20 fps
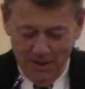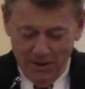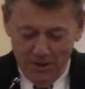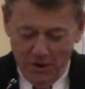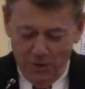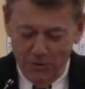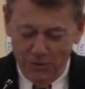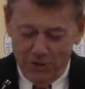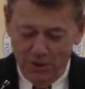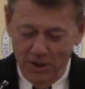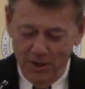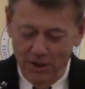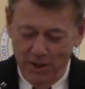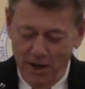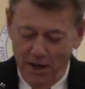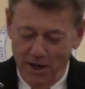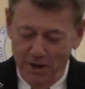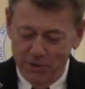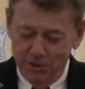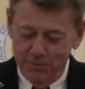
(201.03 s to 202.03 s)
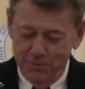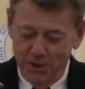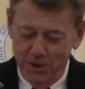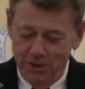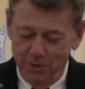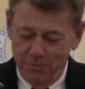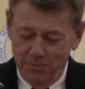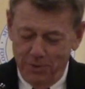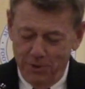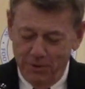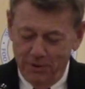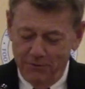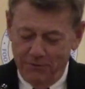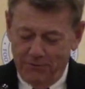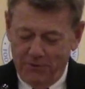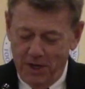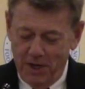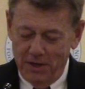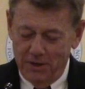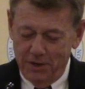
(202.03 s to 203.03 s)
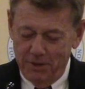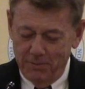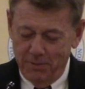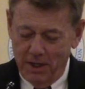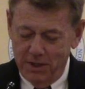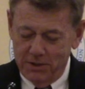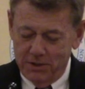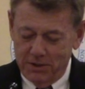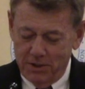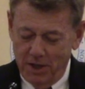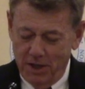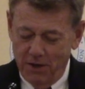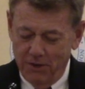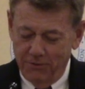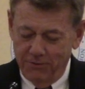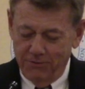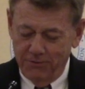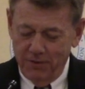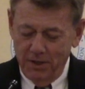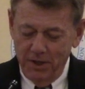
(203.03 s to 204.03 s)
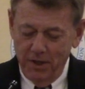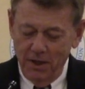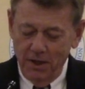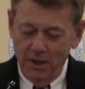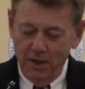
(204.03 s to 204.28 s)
Coaching allows me to build faith in myself,